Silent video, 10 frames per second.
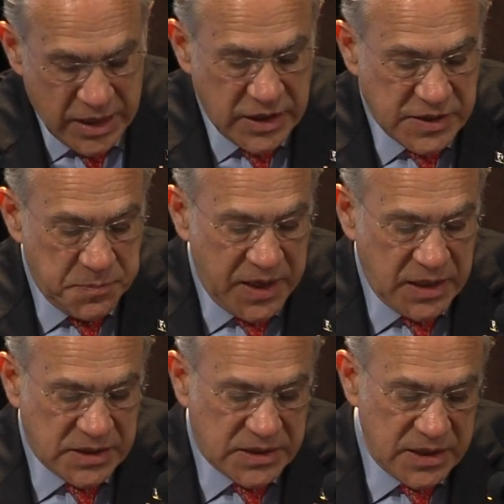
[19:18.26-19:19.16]
And this
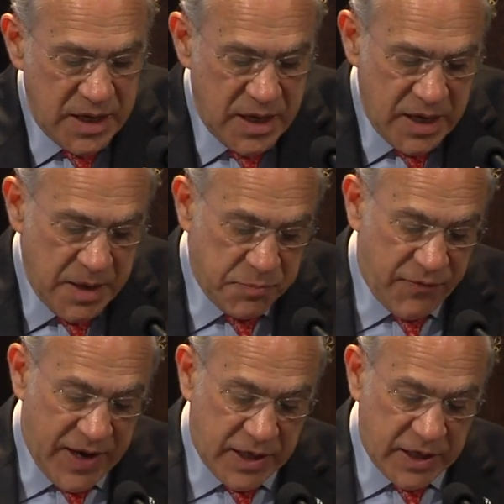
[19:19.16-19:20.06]
means
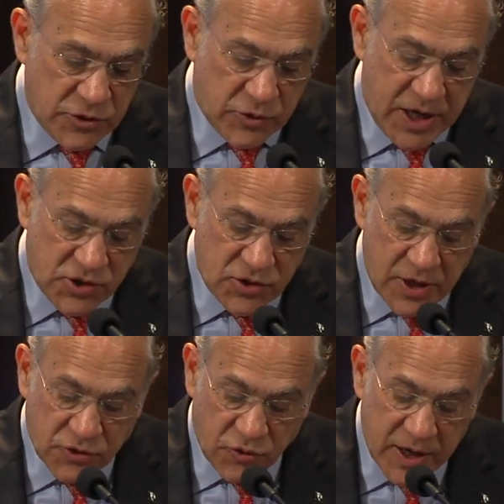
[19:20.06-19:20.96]
providing
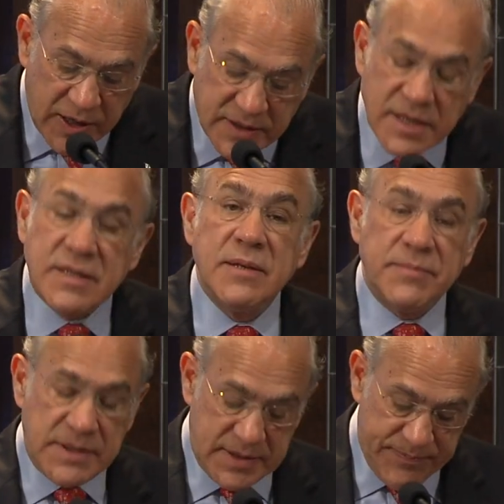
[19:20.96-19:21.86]
education and training
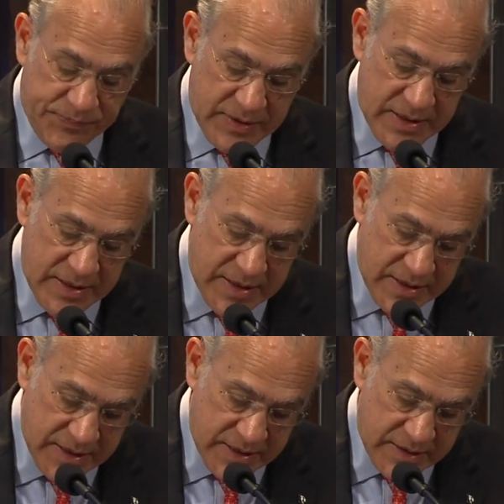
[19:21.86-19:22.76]
systems.
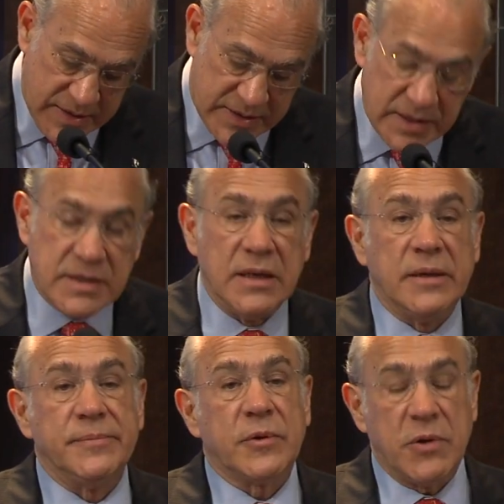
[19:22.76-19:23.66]
This is
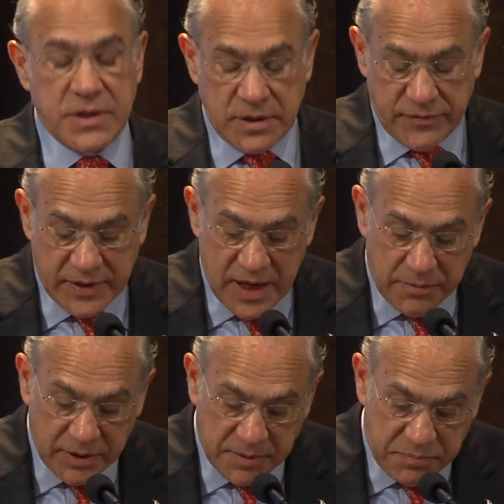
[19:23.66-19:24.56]
a question of
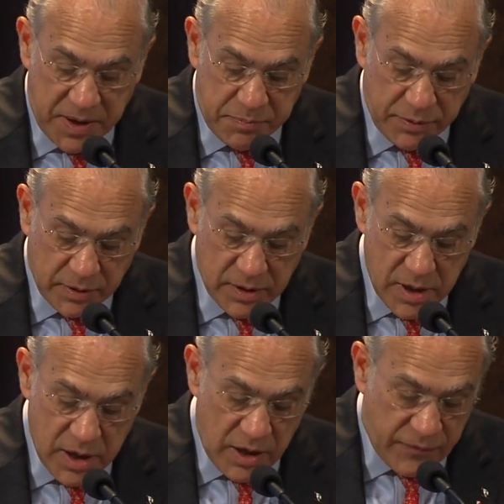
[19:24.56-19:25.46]
enabling people
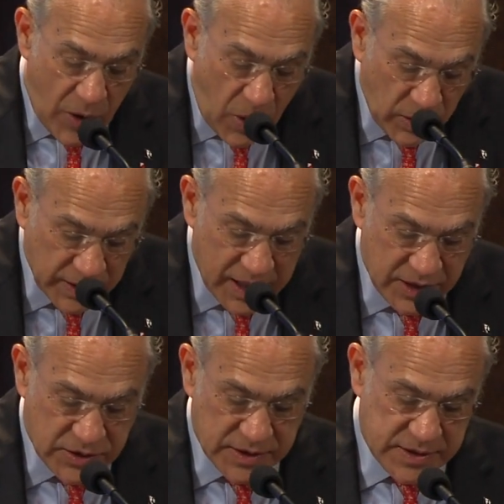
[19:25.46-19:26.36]
of all
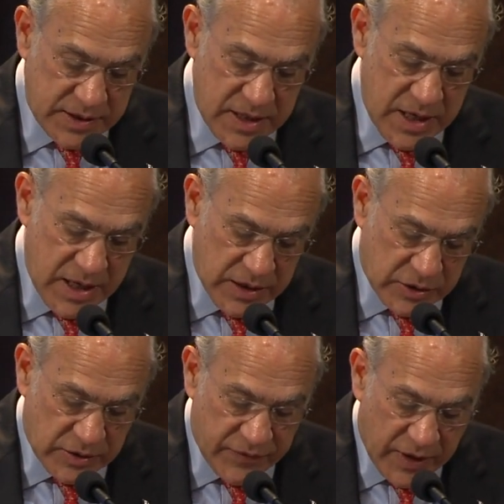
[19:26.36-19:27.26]
ages
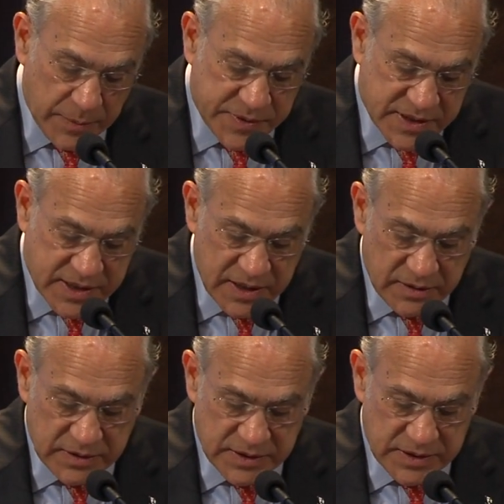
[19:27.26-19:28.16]
to develop
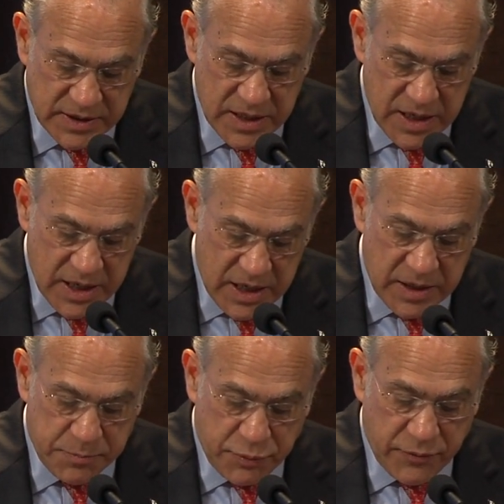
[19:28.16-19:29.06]
skills
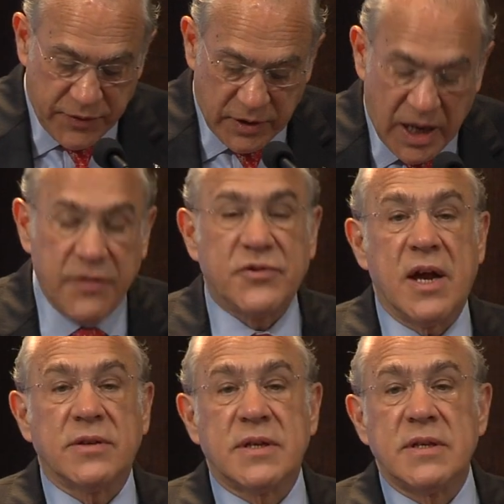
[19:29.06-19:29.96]
and improve their life
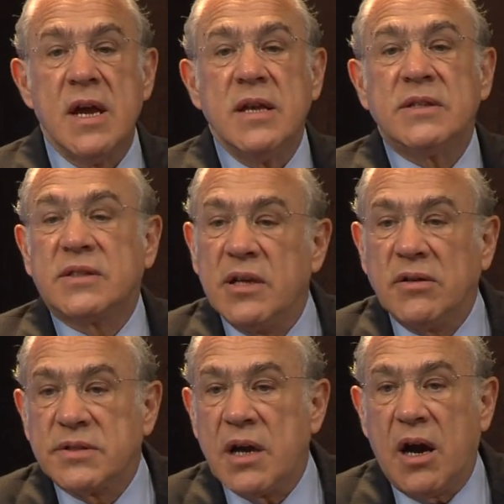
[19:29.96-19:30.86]
chances.
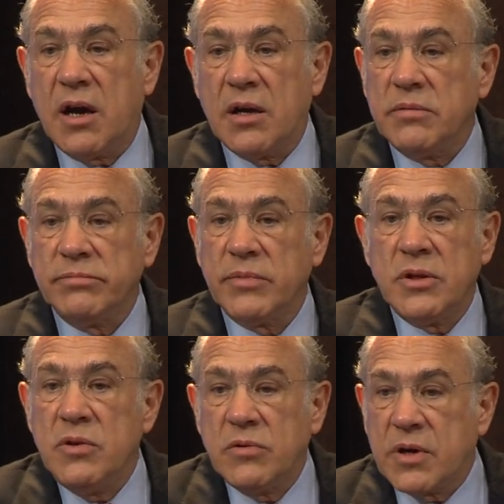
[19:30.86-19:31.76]
Skills are
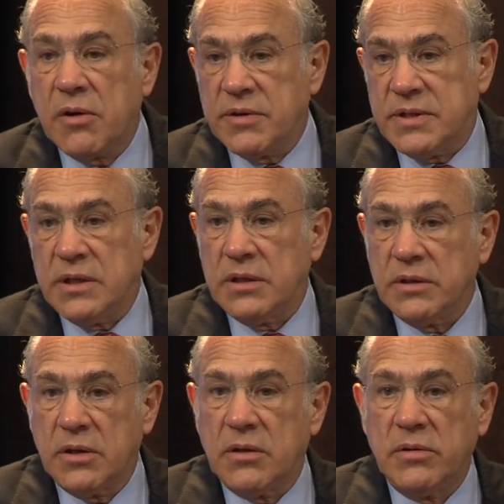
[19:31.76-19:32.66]
the new currency.
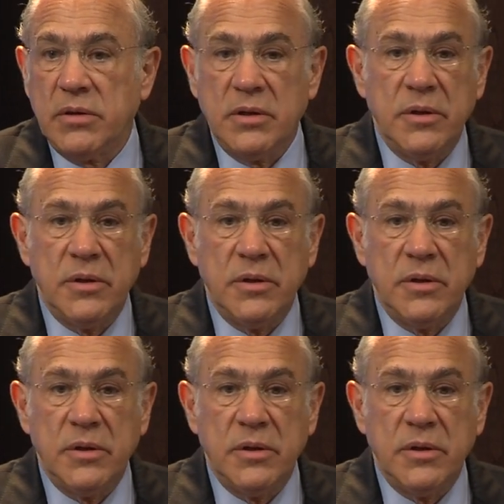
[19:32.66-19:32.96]
You know,